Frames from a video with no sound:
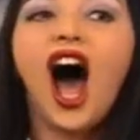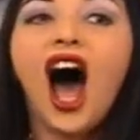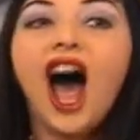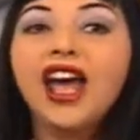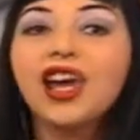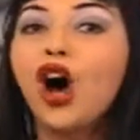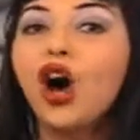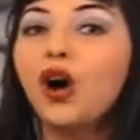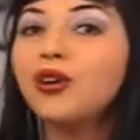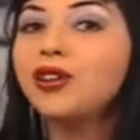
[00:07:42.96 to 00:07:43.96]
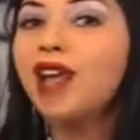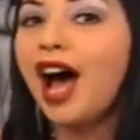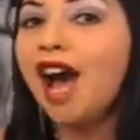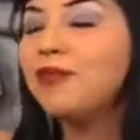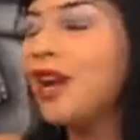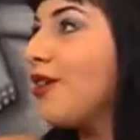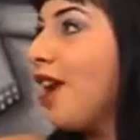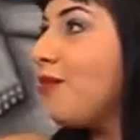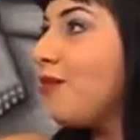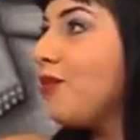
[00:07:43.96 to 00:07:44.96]
I almost had my
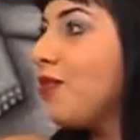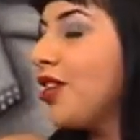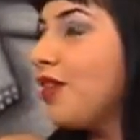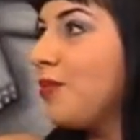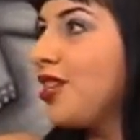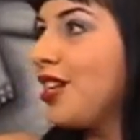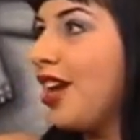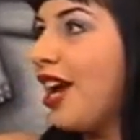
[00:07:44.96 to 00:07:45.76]
grandma with me tonight.